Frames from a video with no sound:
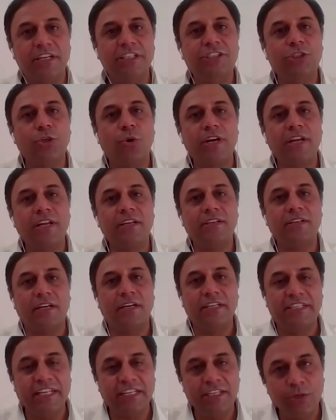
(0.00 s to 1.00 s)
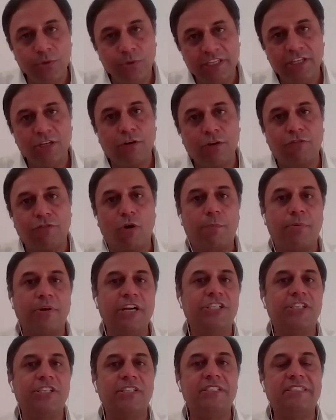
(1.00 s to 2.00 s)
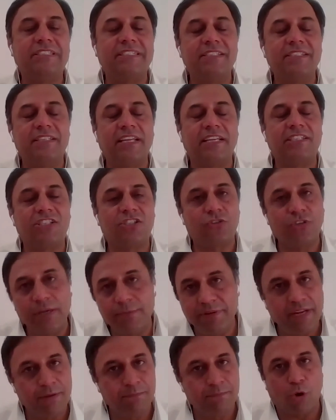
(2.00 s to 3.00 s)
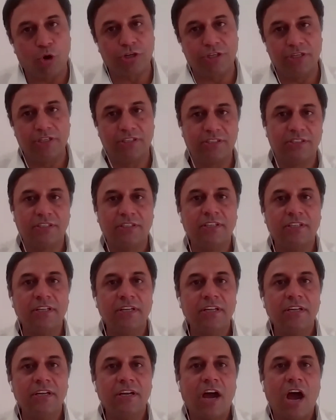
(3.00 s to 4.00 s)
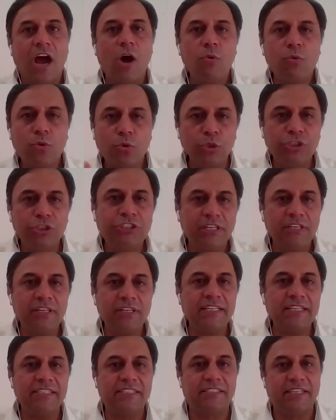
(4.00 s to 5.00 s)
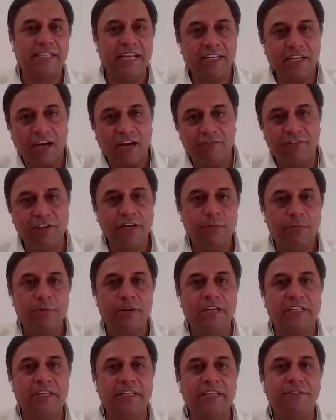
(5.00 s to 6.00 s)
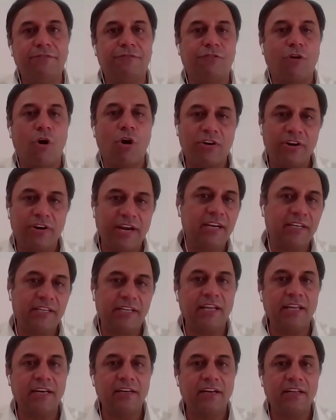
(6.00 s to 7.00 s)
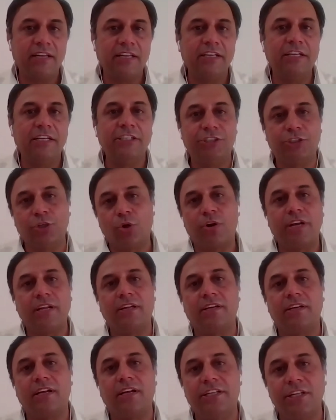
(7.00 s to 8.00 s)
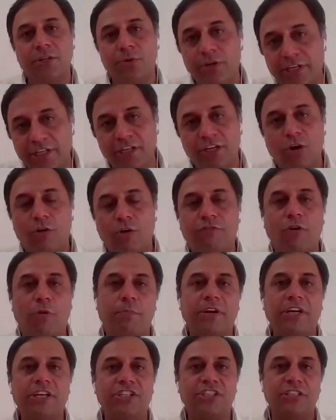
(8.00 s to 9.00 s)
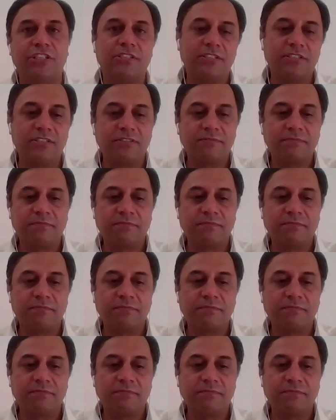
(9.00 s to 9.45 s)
ensuring continuity of operations is extremely important. How crucial is data availability for RailTel in ensuring continuity of operations?